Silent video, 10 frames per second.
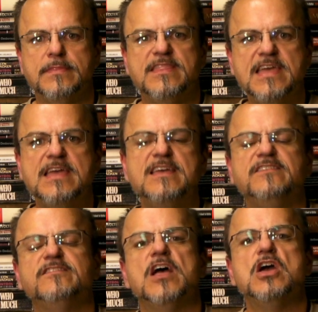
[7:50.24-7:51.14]

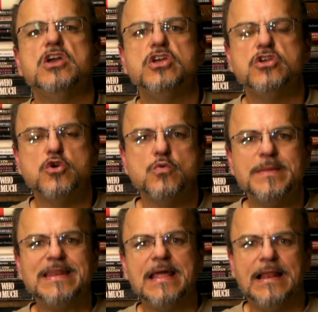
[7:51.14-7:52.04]
These
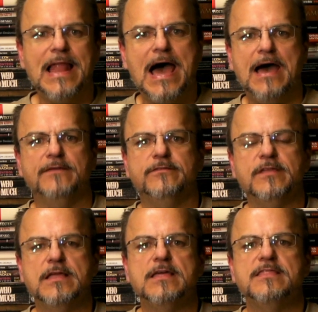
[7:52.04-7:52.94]
human lives.
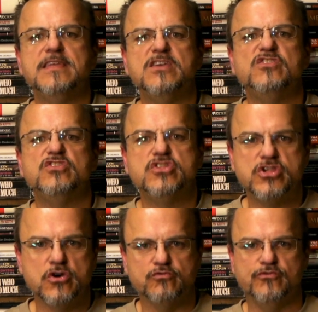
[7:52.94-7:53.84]
These
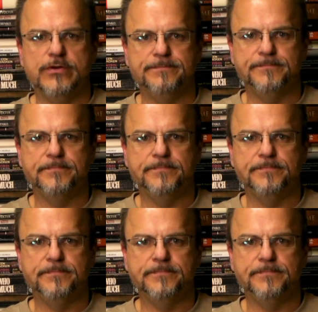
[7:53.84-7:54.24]
children.